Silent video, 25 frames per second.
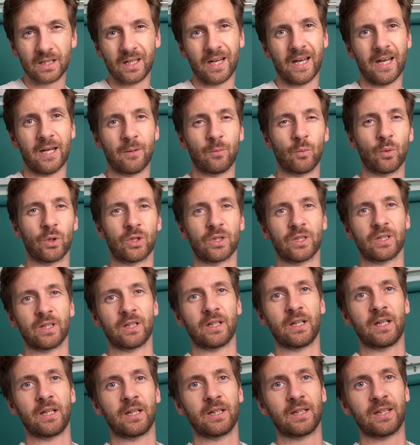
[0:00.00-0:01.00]
We're
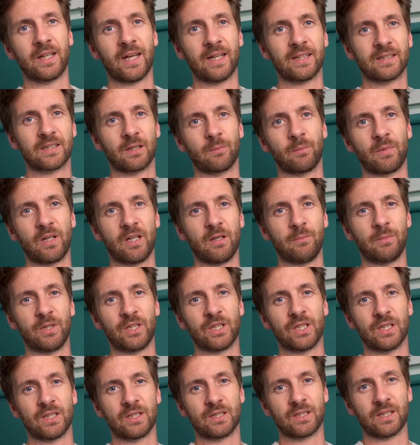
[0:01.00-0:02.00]
gonna get some
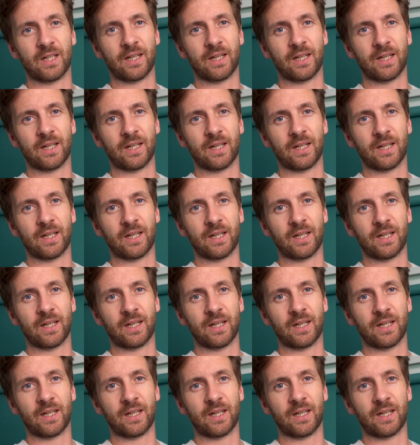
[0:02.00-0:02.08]
images